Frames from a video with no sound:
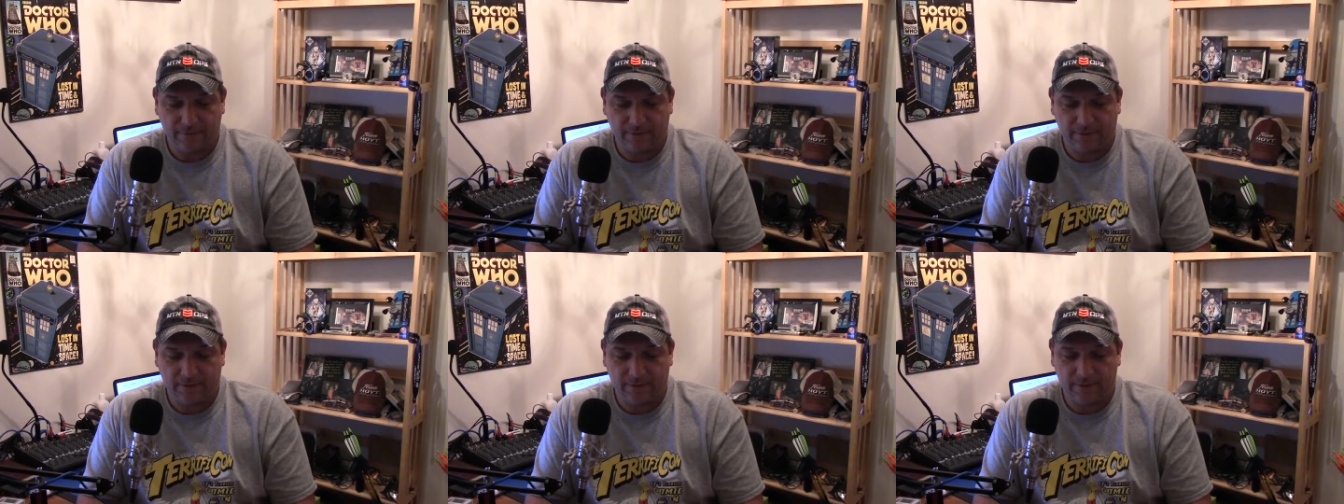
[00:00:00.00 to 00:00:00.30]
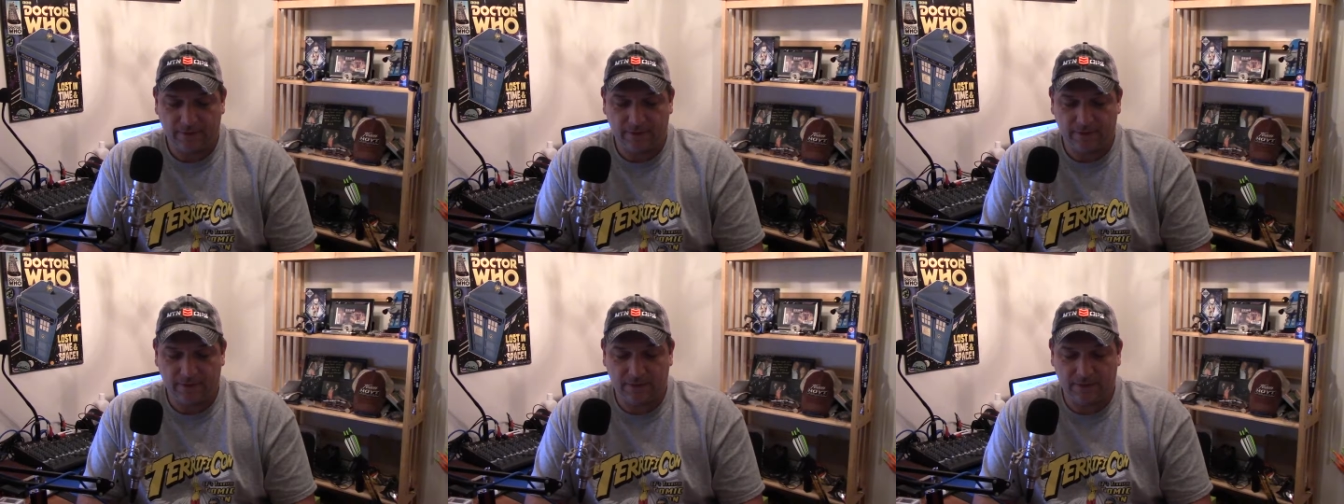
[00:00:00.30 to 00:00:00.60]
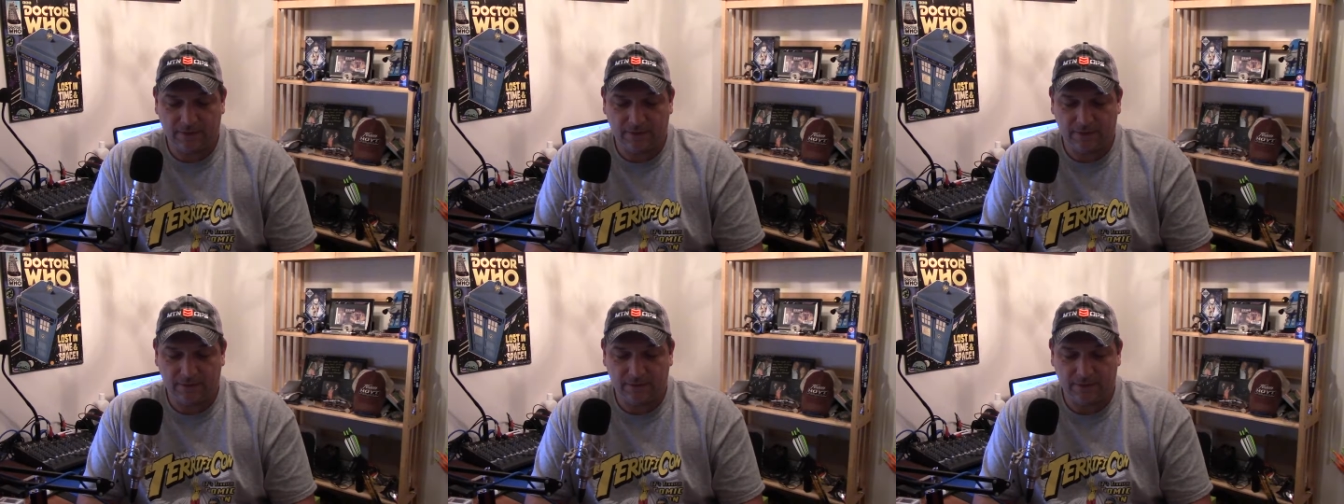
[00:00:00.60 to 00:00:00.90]
And
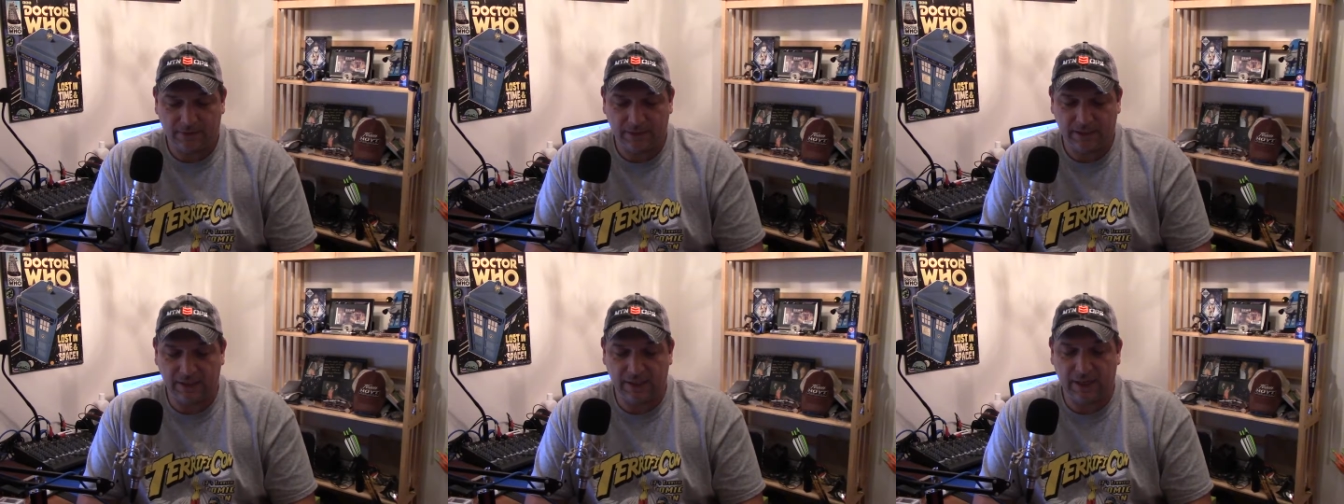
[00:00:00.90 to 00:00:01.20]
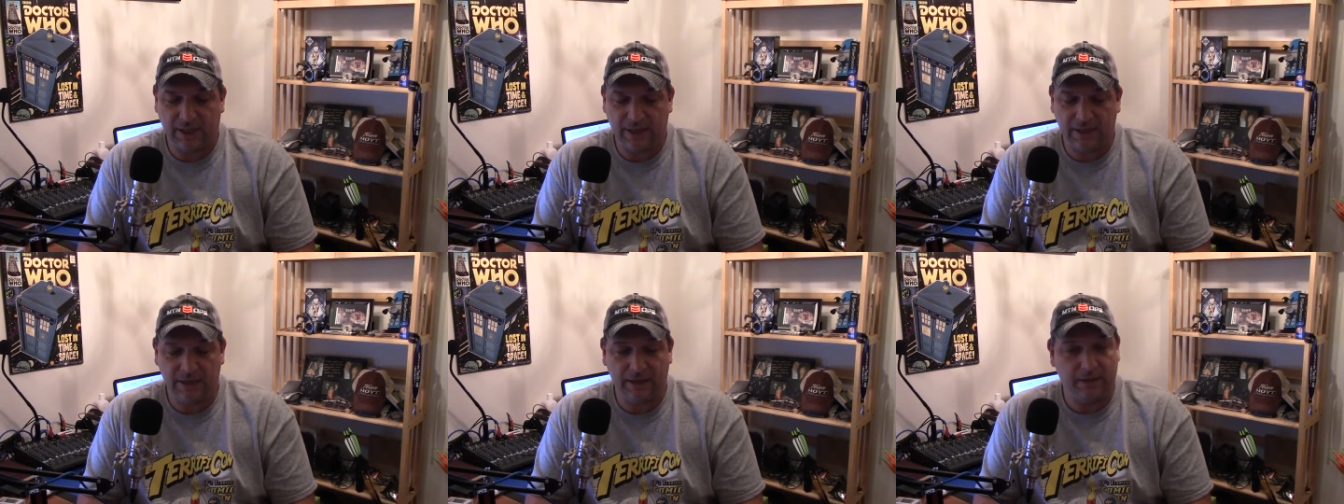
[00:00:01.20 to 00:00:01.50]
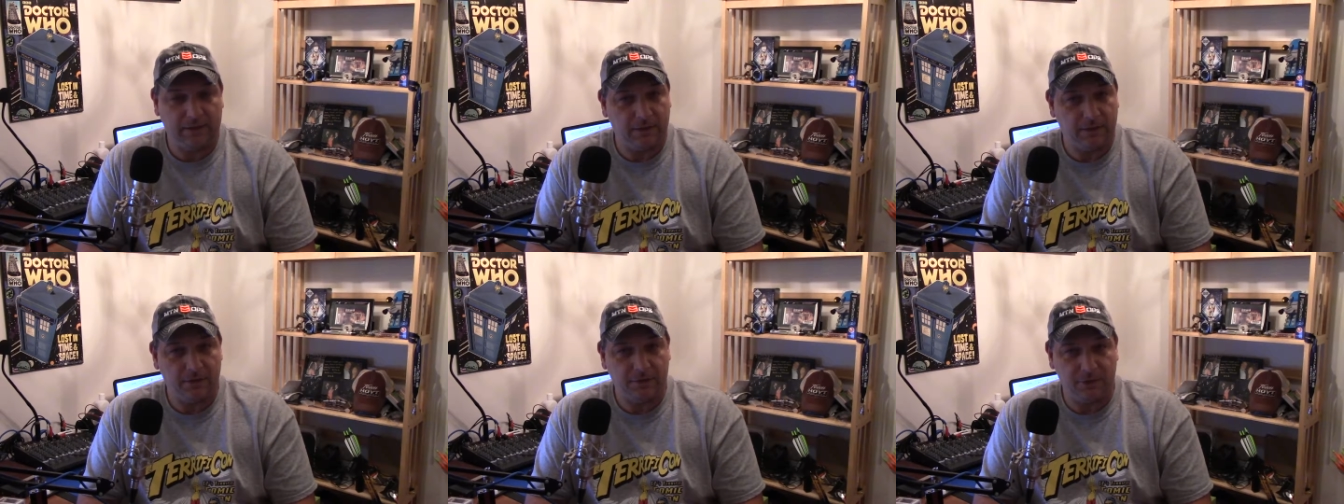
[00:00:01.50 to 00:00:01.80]
then Lucky
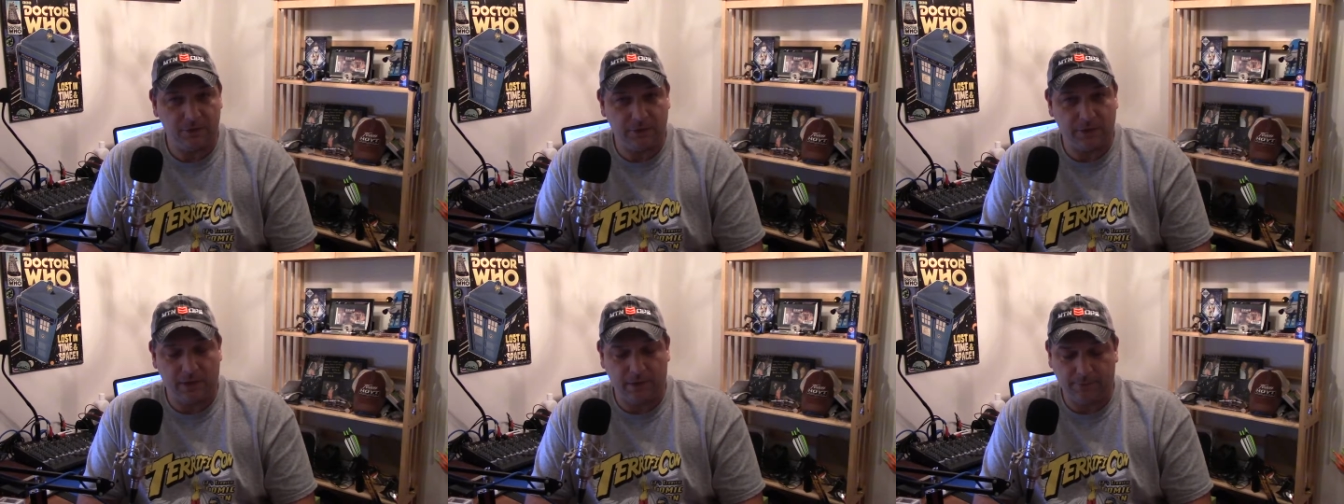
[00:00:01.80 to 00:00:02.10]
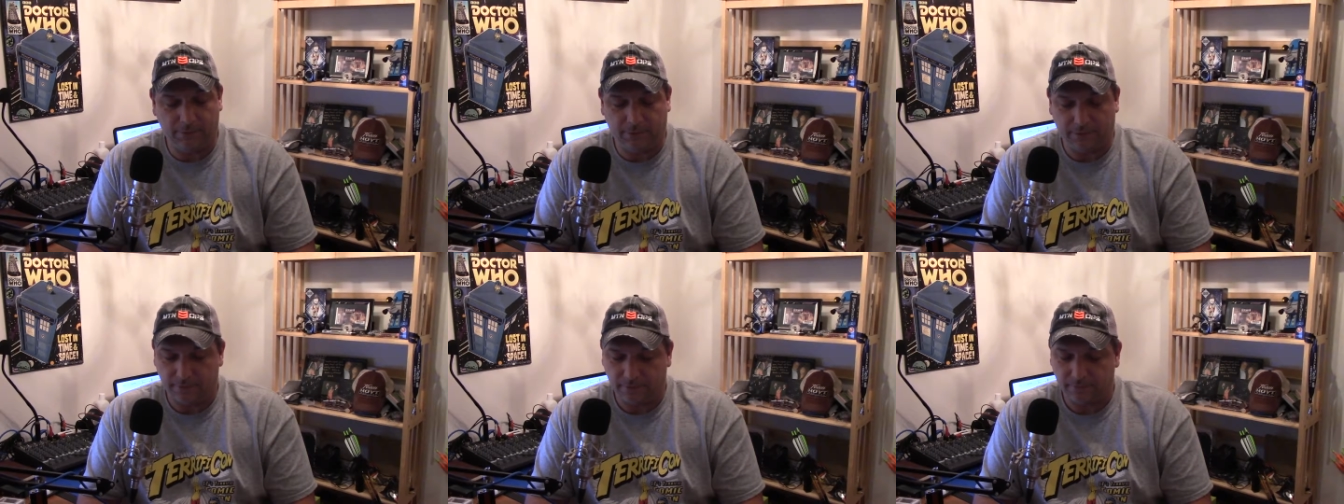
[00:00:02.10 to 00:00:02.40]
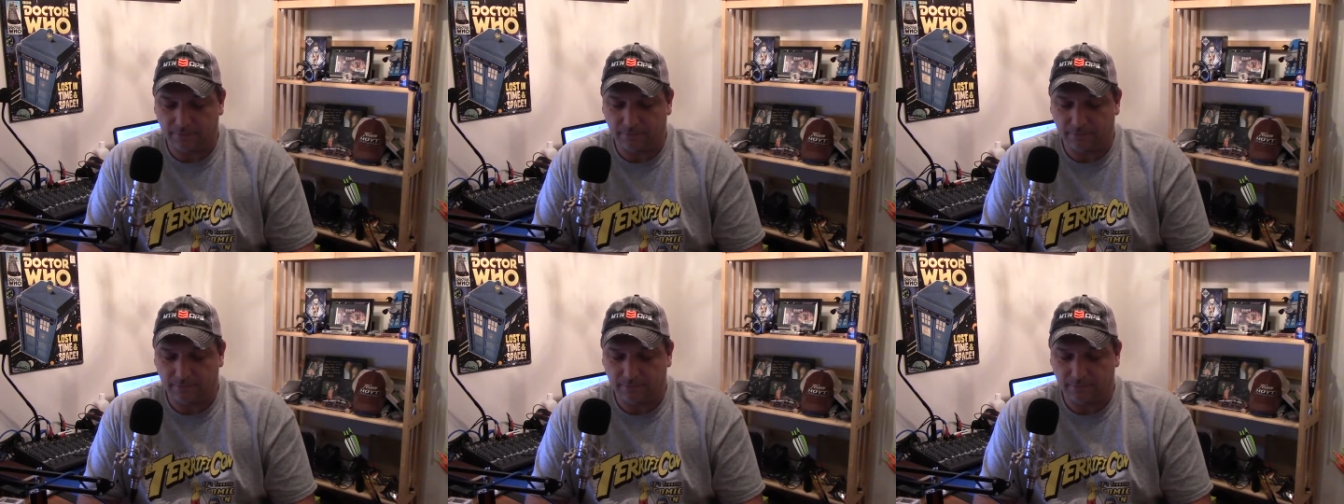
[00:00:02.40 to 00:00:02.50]
Eddie, another newcomer.